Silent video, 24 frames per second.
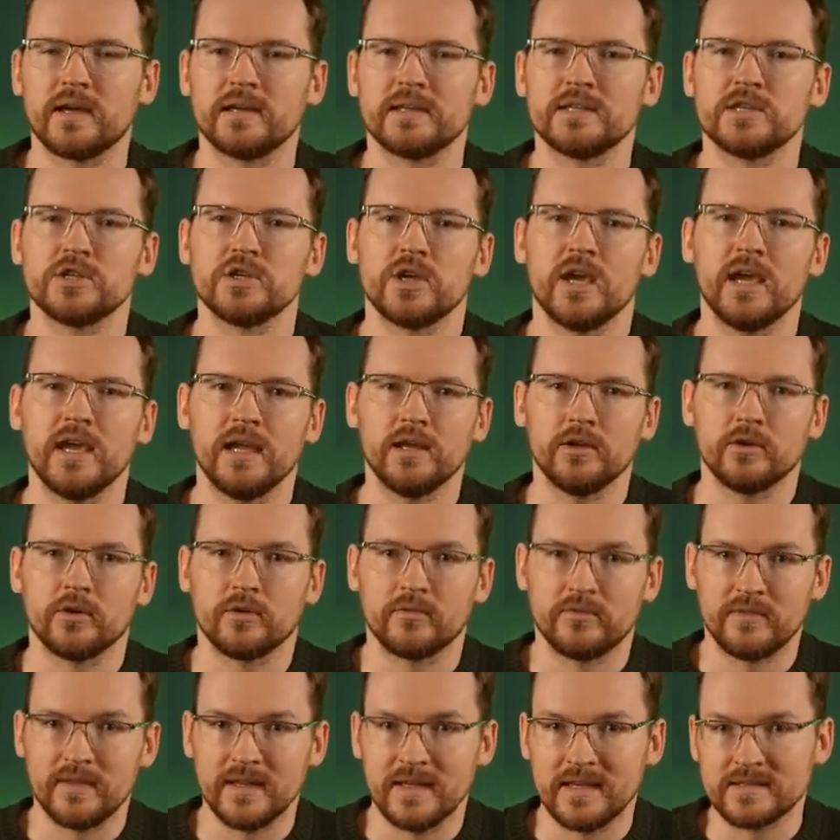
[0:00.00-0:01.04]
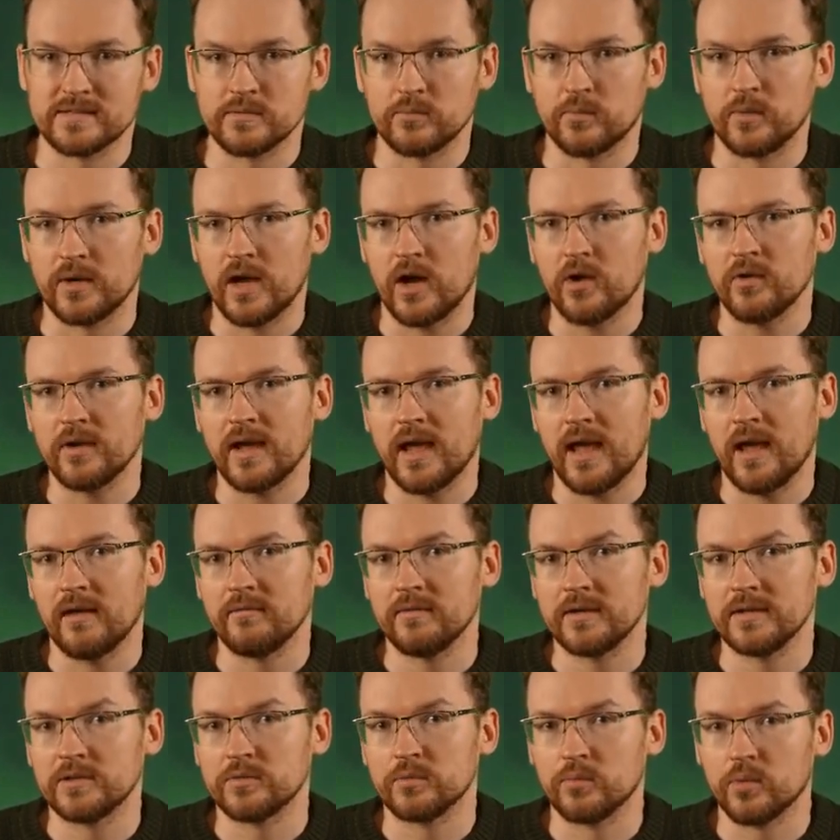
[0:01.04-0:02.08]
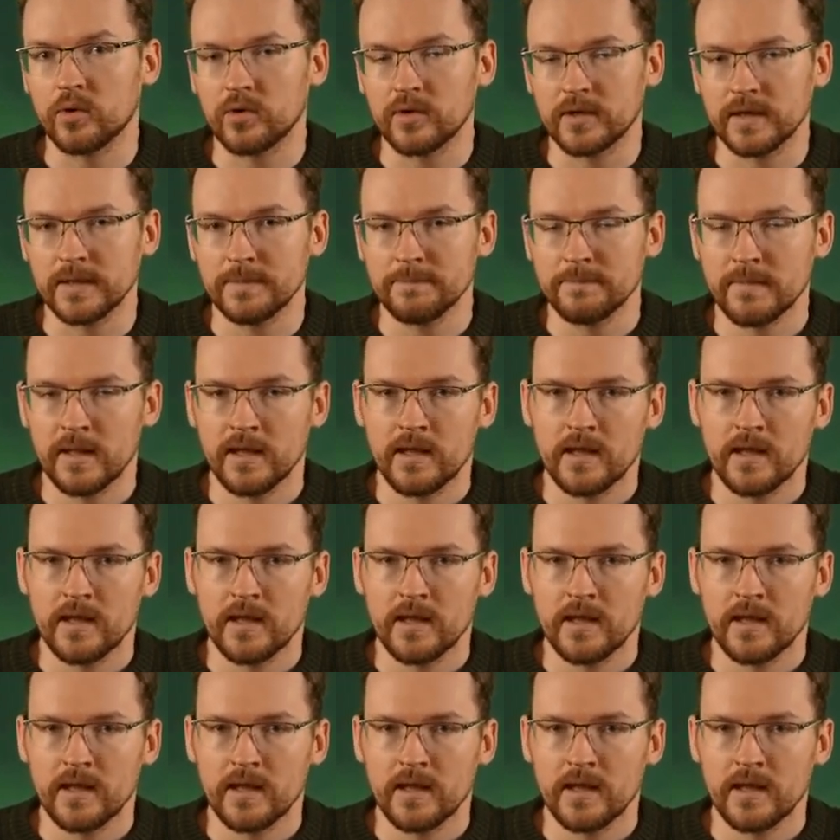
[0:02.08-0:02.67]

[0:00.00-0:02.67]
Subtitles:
a chain of these without having to worry